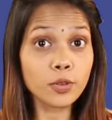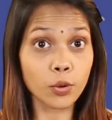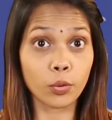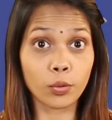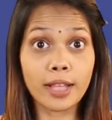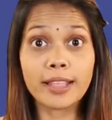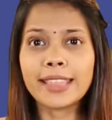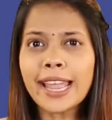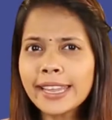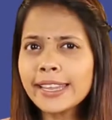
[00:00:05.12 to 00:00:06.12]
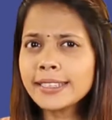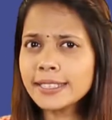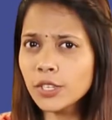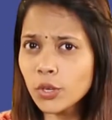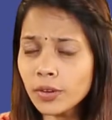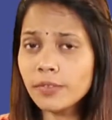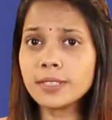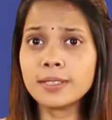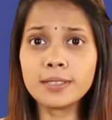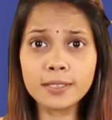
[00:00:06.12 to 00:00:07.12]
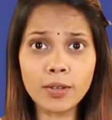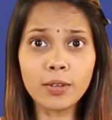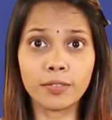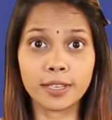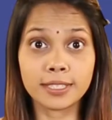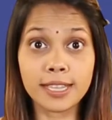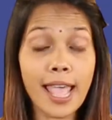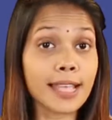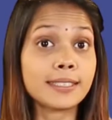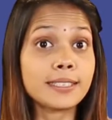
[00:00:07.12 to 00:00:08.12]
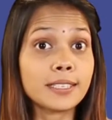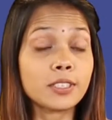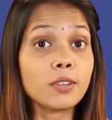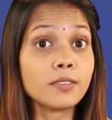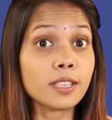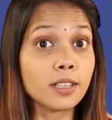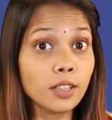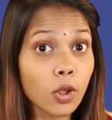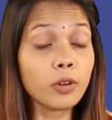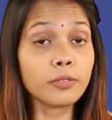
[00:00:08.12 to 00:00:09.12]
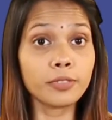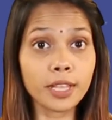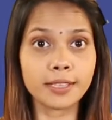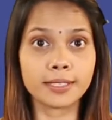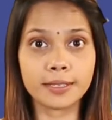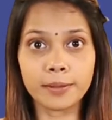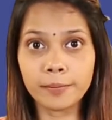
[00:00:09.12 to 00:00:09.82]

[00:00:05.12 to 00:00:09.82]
know that it is a universal solvent as it dissolves a lot of things.